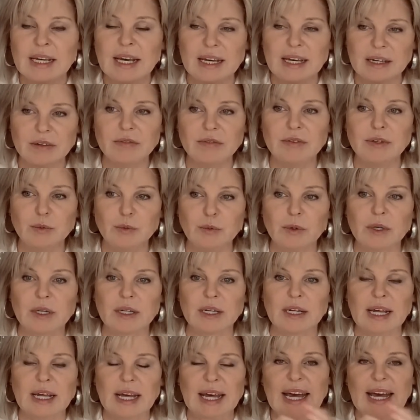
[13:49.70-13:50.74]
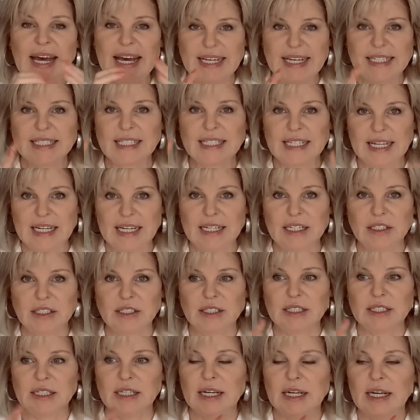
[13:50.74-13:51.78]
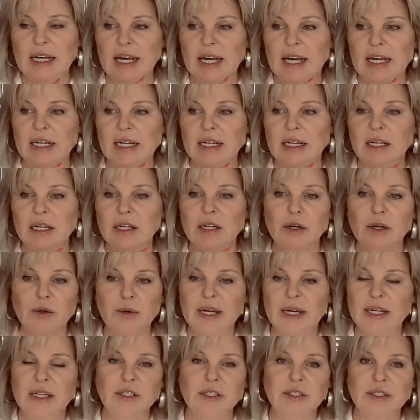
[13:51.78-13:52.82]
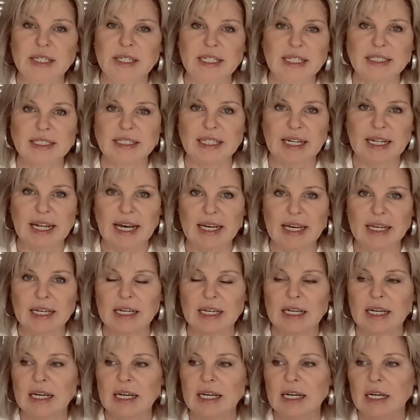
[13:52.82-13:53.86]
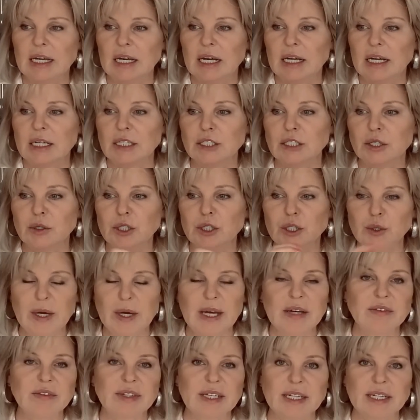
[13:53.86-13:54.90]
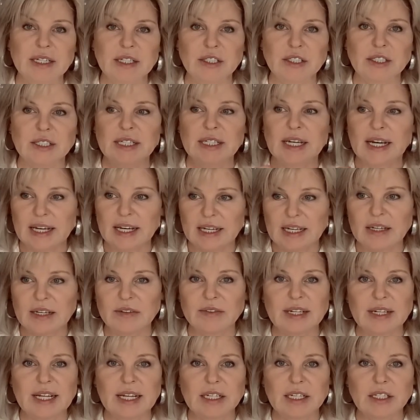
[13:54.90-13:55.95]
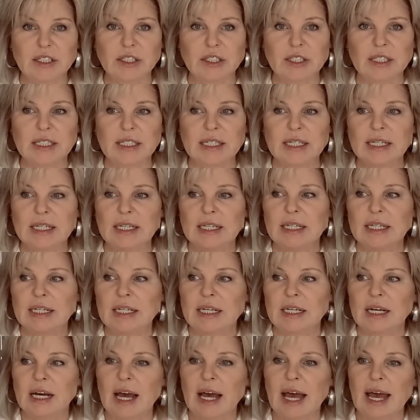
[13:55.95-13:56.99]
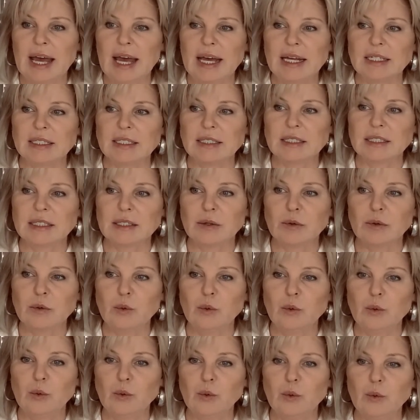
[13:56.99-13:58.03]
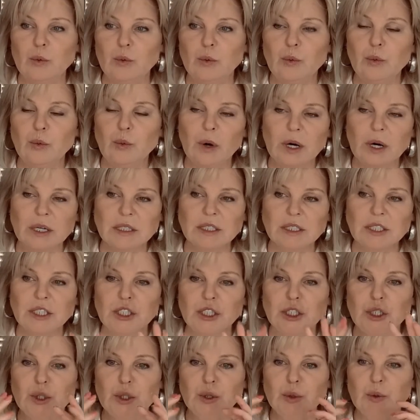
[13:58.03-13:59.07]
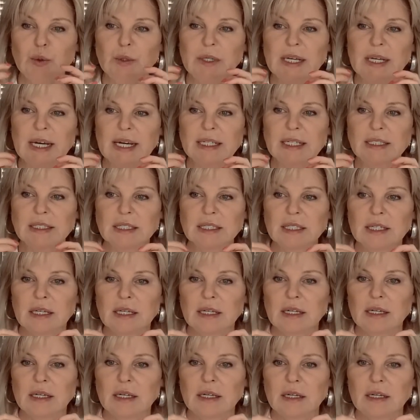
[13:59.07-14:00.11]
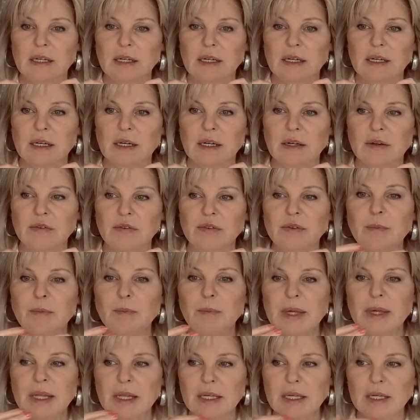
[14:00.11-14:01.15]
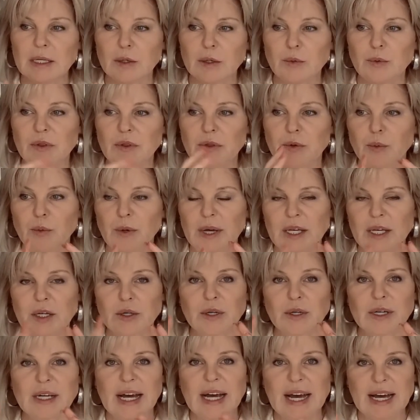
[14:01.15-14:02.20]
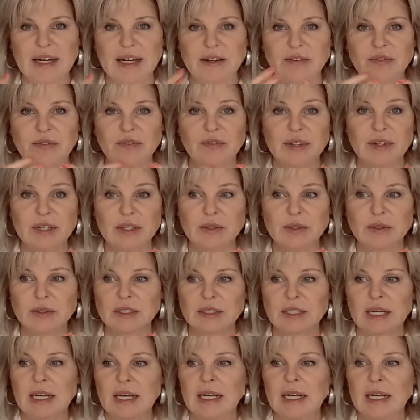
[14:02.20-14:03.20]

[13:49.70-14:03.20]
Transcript: Everyone has an energy and no energy is alike. So you have an energy, I have an energy. And once you get familiar with the way your guide feels,